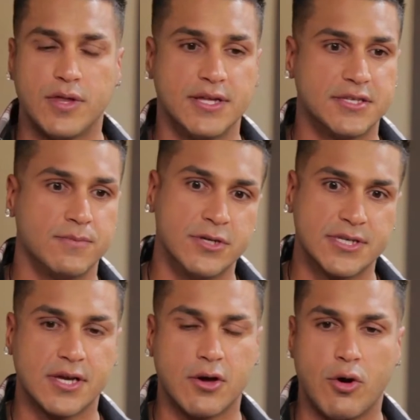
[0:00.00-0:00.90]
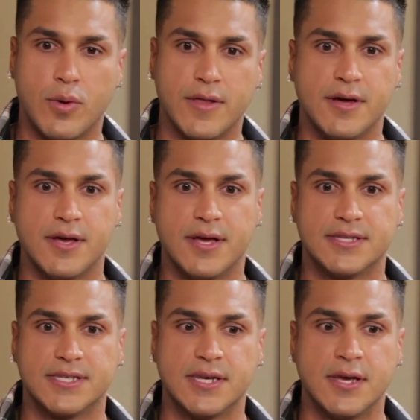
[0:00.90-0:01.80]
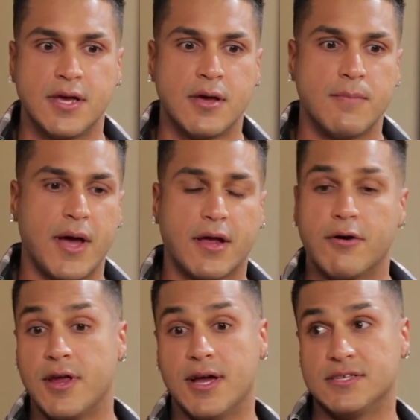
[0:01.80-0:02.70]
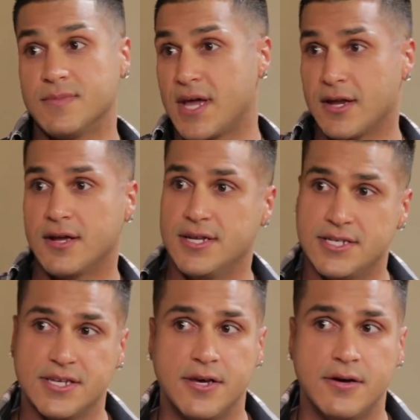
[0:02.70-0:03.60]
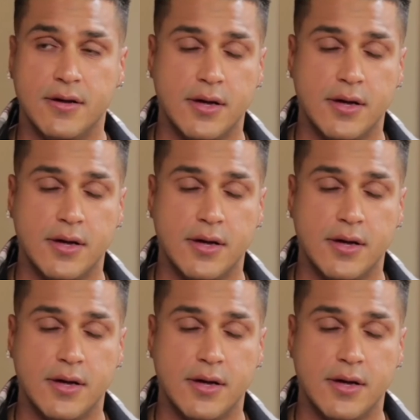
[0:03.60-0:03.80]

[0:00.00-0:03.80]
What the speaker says: whether it's music or whether it's my career as a mechanical engineer.